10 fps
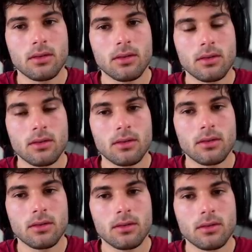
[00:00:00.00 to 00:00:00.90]

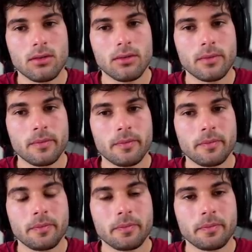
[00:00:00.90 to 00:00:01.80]

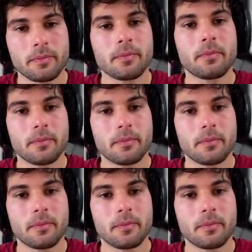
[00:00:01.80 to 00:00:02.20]
This person isn't speaking.